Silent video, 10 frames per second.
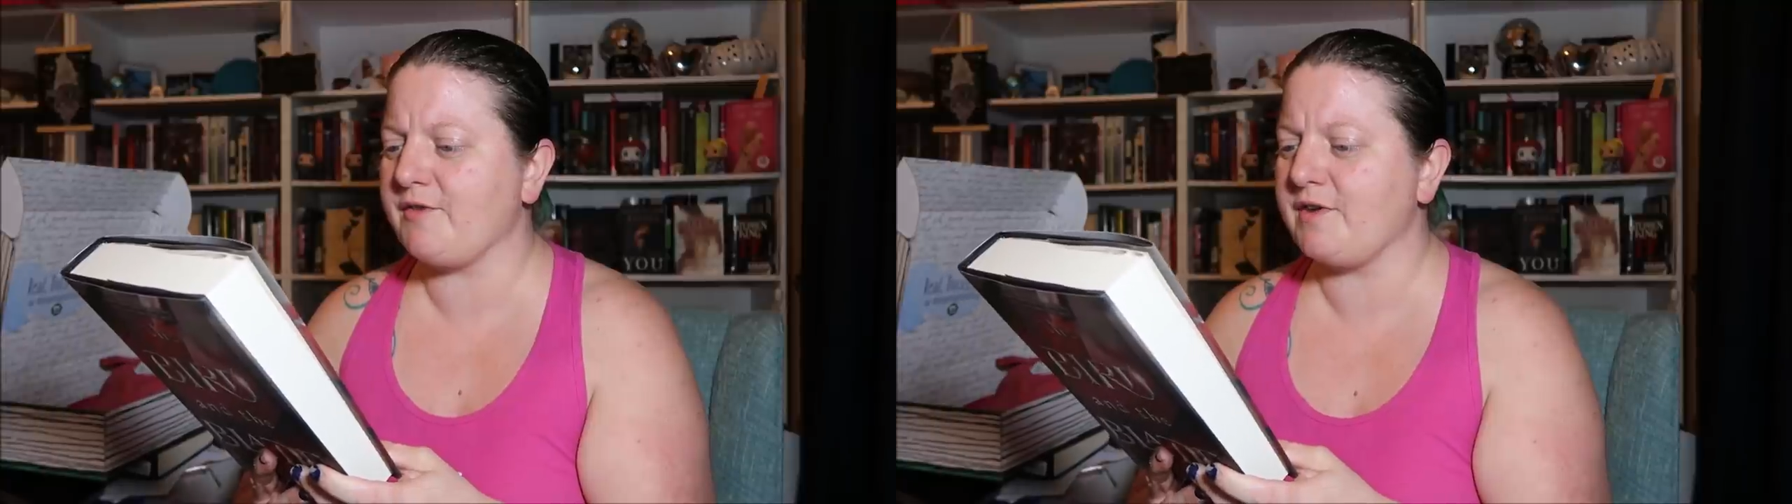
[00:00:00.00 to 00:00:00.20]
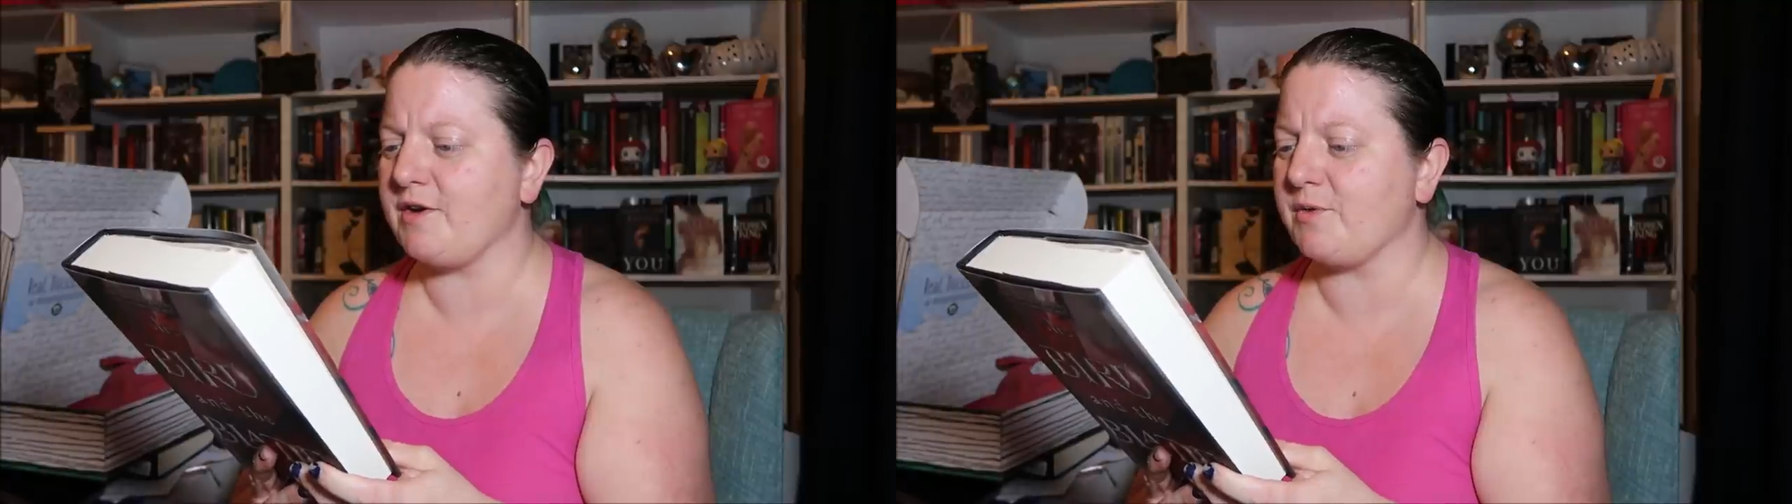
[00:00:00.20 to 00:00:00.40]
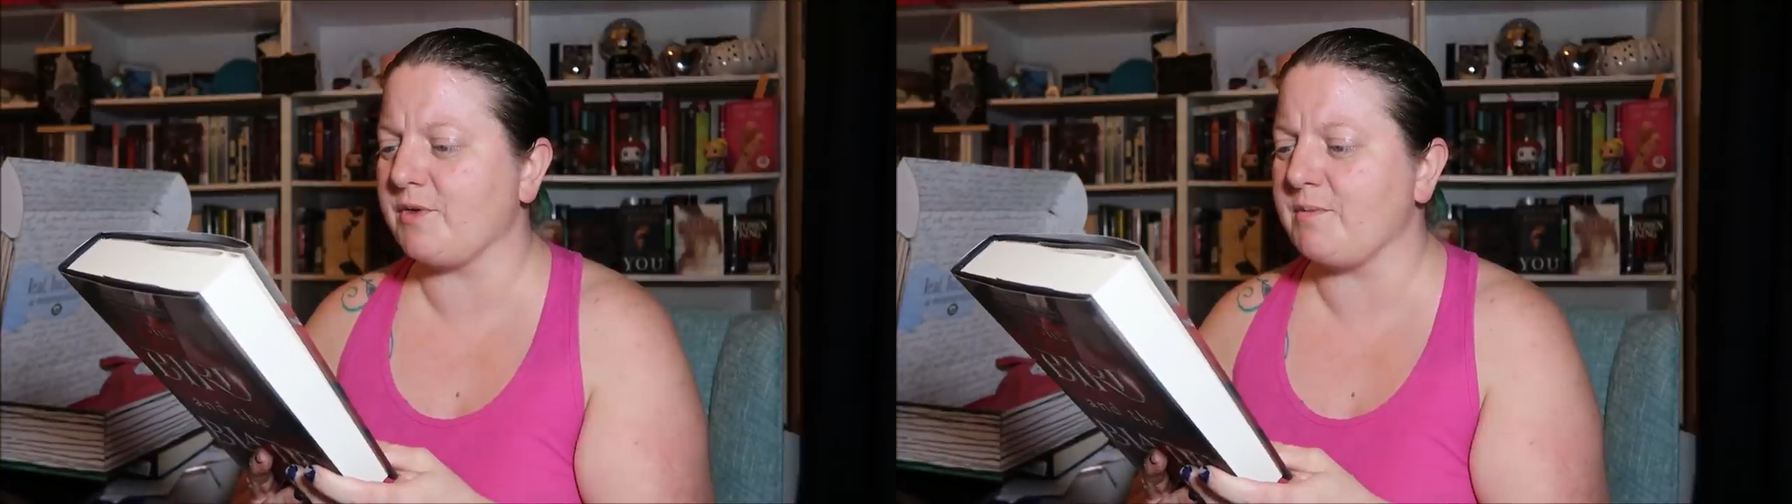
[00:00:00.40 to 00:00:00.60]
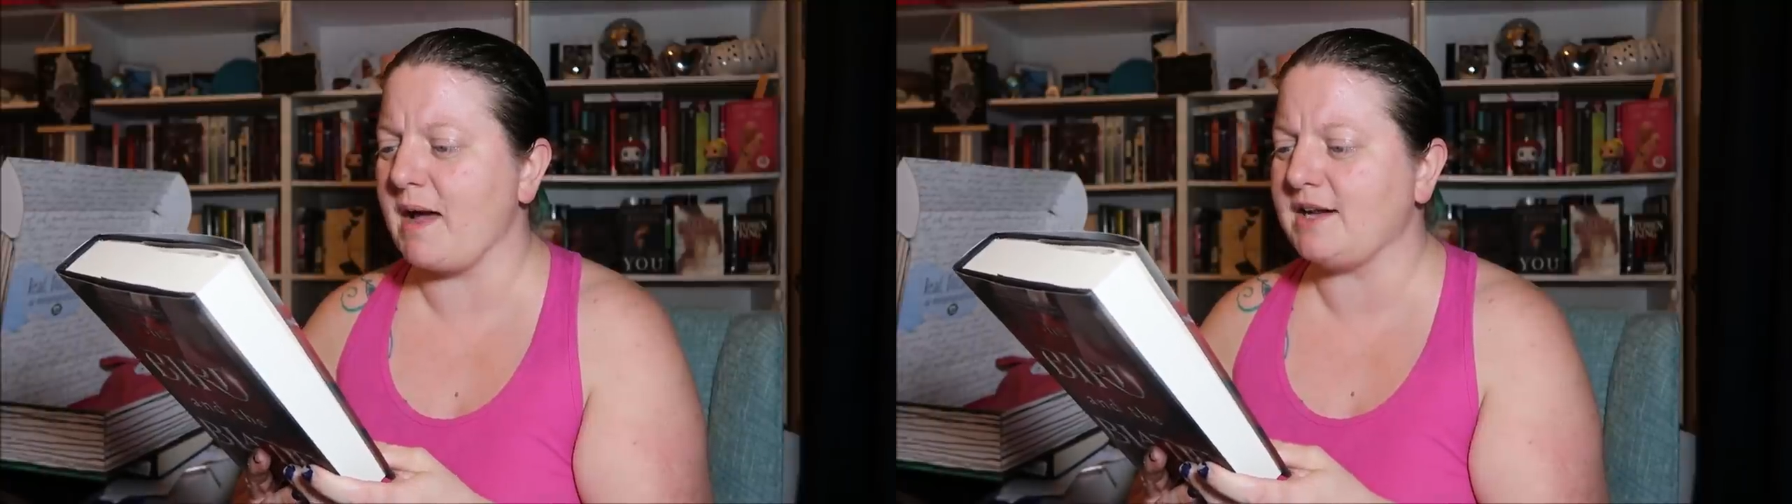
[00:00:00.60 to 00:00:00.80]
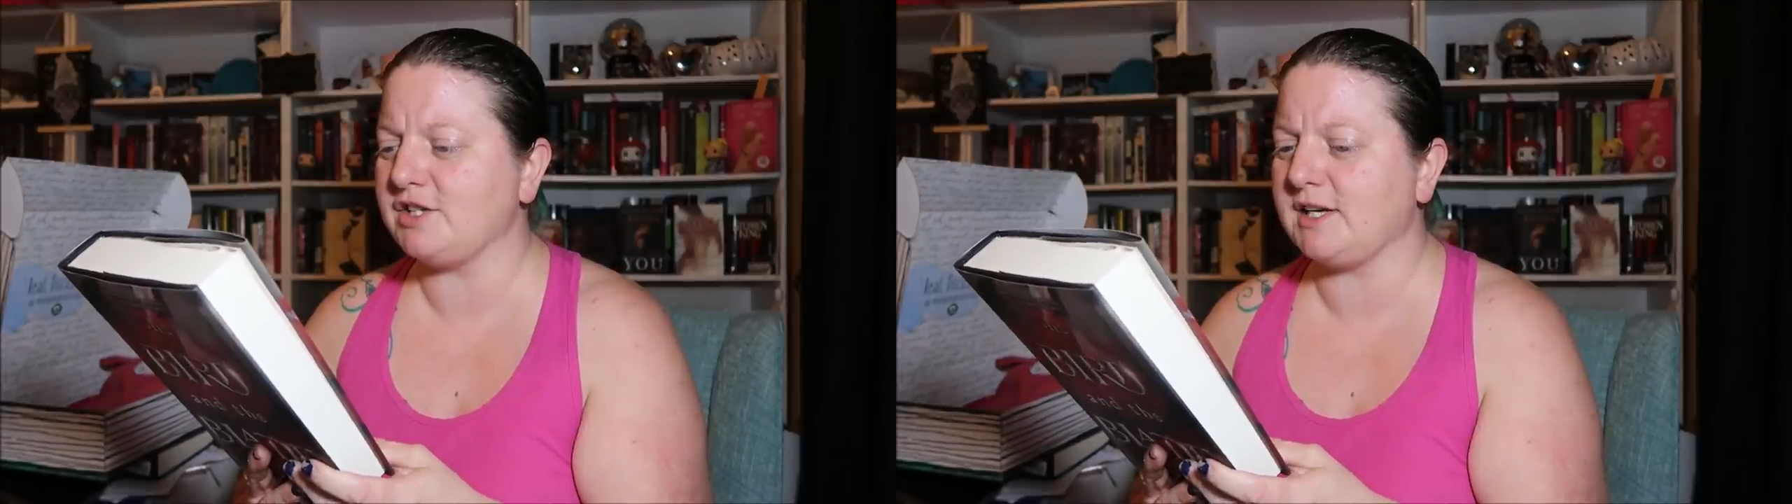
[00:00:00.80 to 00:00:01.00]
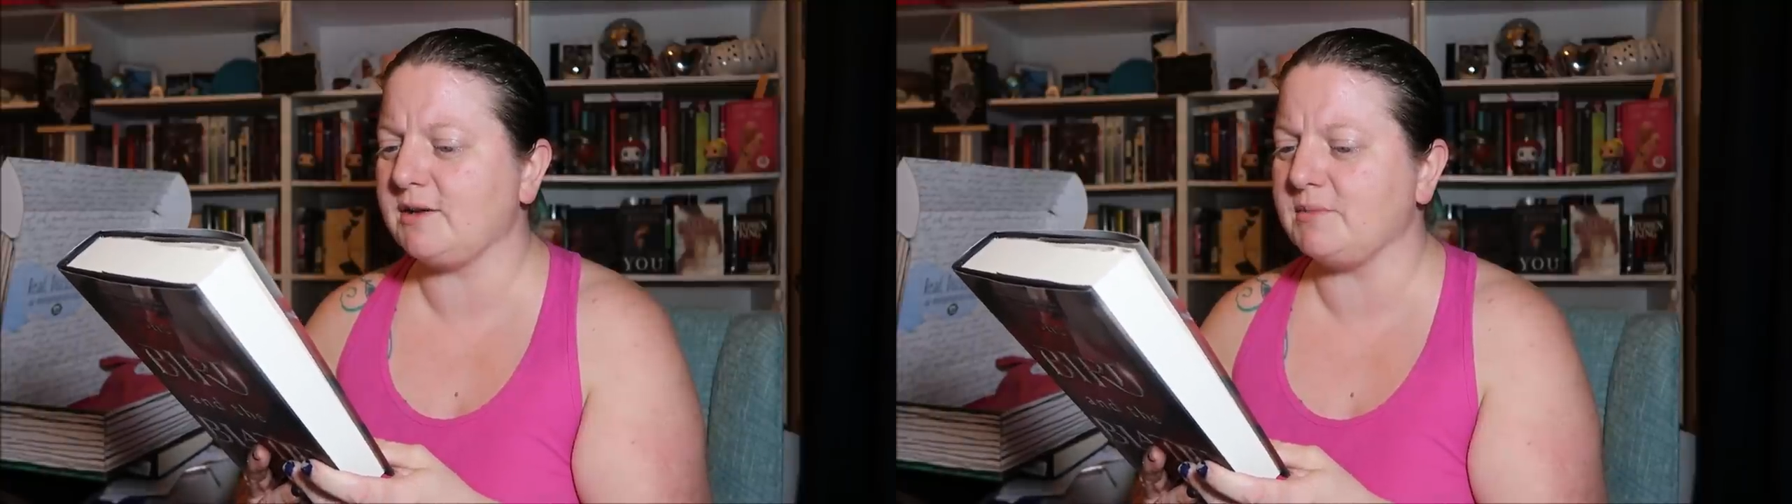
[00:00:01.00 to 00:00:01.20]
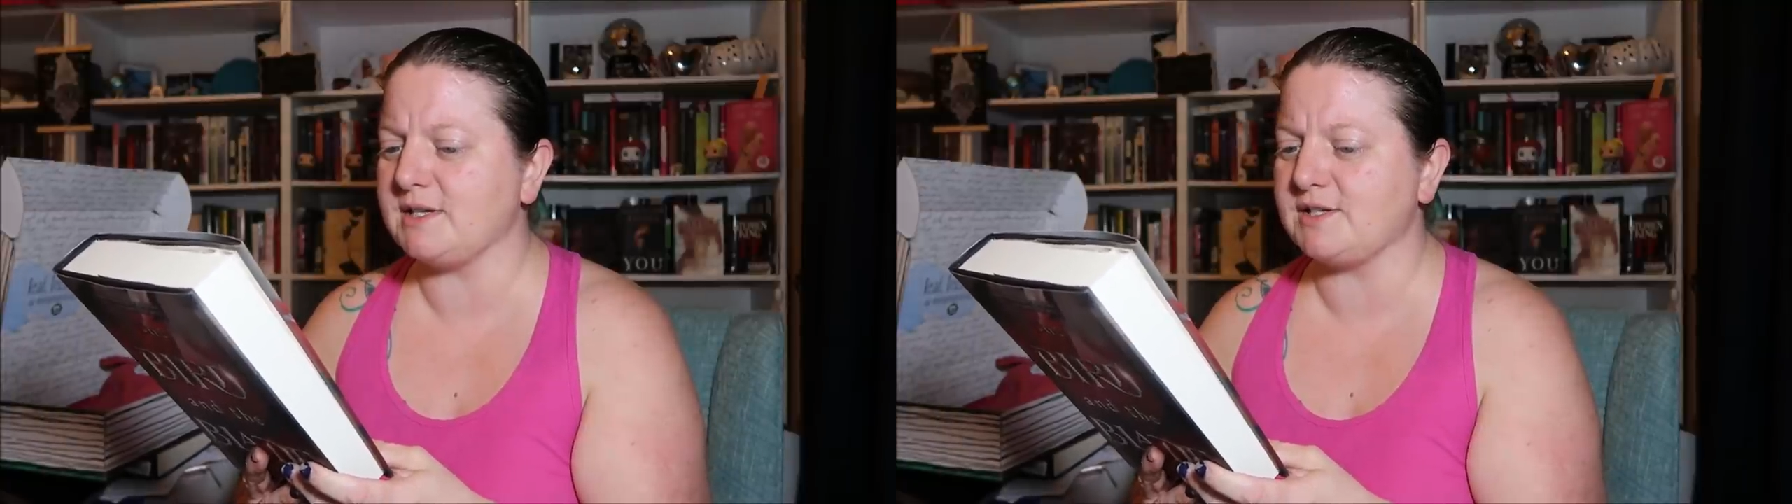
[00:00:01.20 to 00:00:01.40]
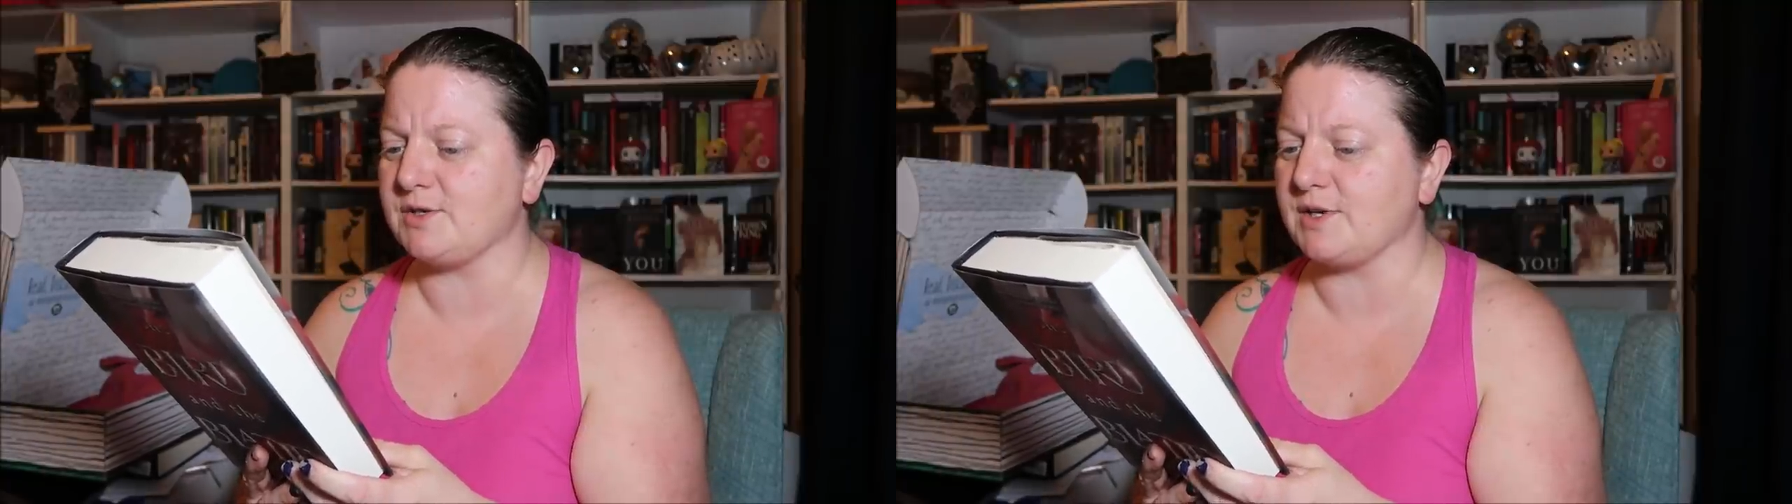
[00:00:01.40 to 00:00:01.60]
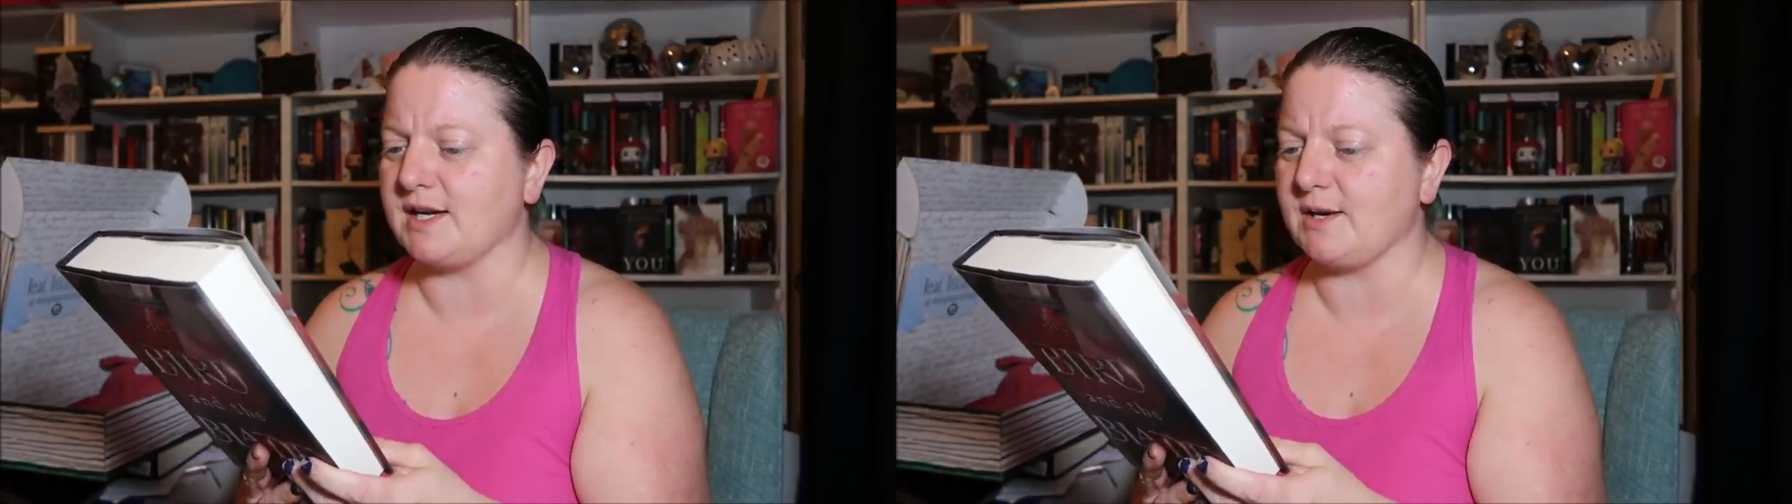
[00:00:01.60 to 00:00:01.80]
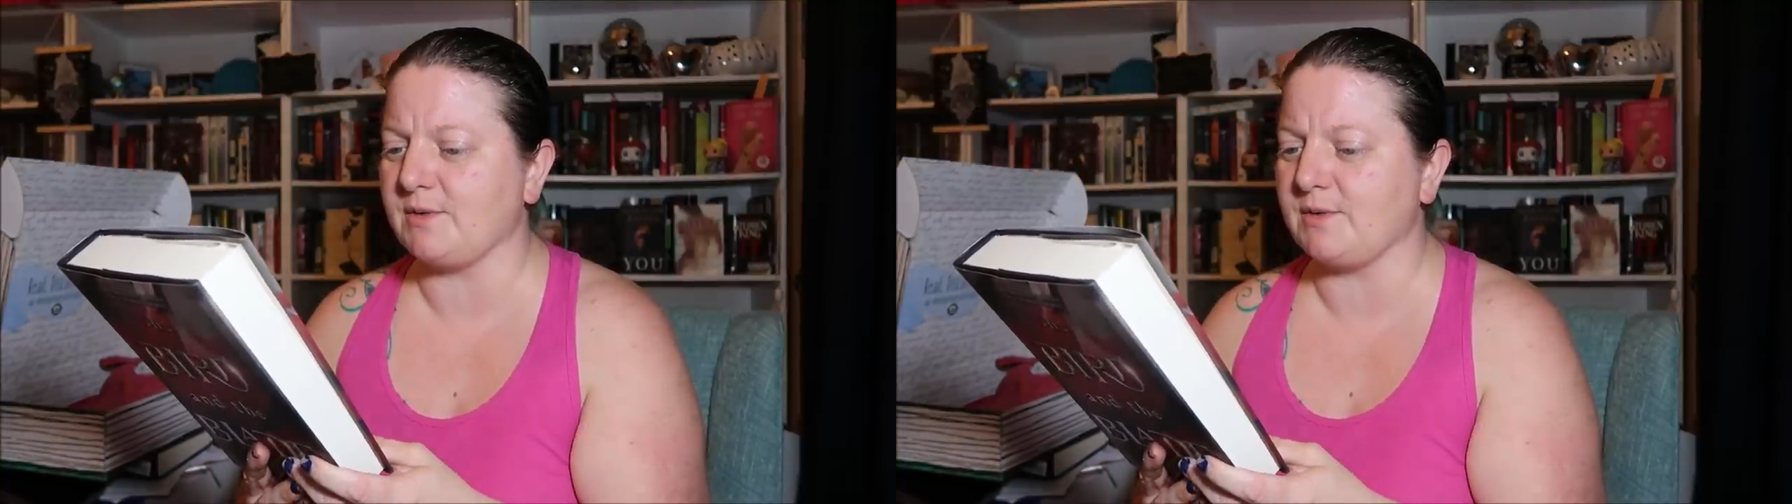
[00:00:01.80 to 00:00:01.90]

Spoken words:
filled with magic and mystery.